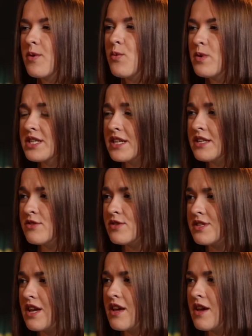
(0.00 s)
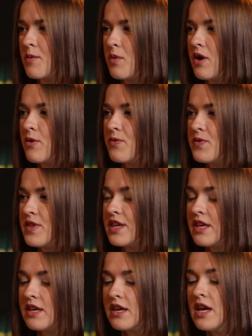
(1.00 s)
What can you say about
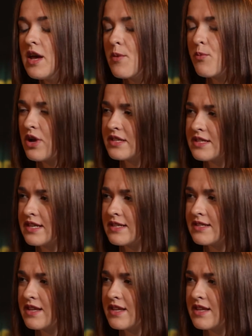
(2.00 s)
the President